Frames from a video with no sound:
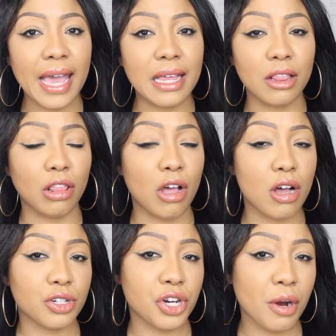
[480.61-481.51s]
a
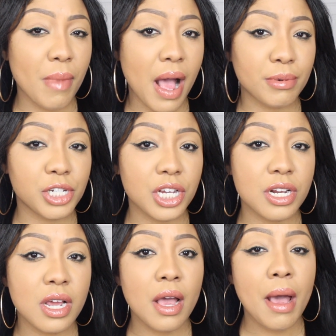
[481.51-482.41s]
long-term
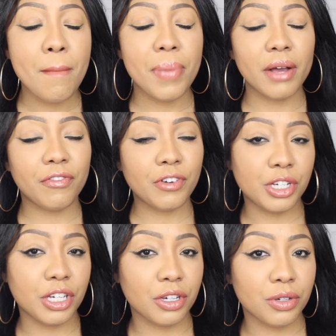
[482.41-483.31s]
option, but for
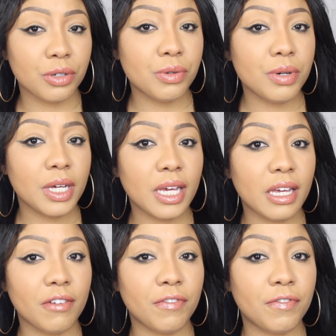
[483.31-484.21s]
you,
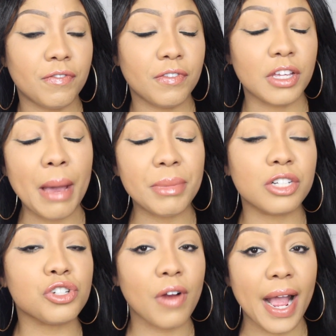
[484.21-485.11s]

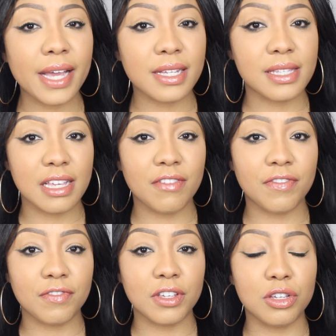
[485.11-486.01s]
try it and see
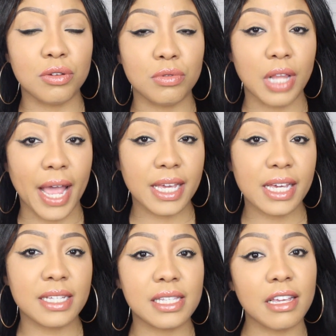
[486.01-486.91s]
if you
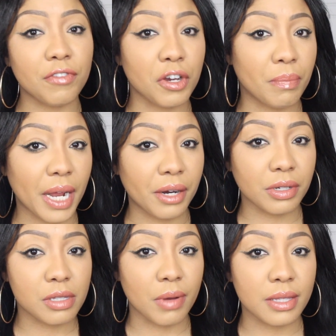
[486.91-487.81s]
like it, see if your body
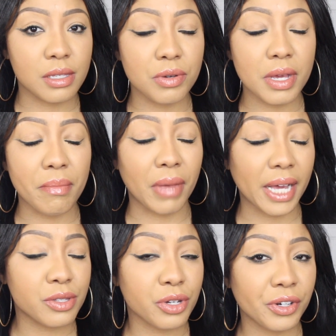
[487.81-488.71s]
responds to it.
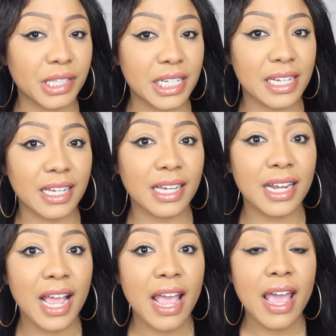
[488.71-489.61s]
Mine certainly
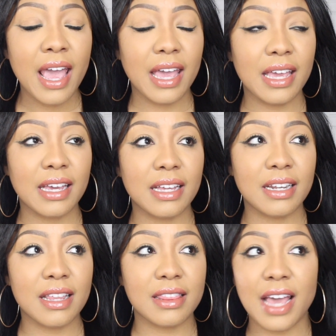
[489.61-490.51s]
did,
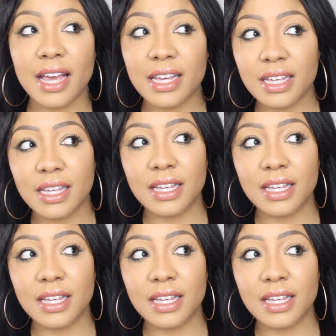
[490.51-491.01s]
and that